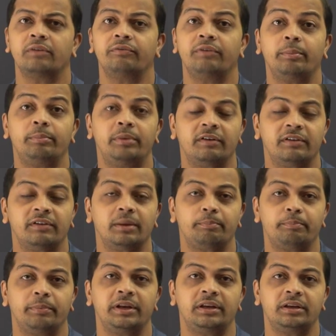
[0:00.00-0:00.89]
web
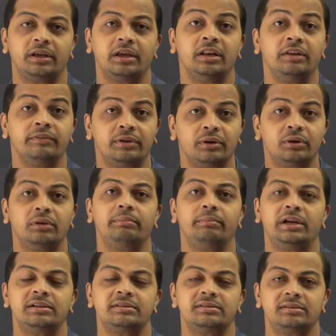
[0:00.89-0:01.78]
development
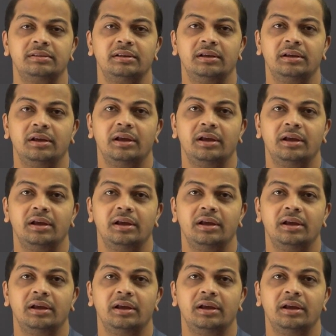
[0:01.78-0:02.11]
environments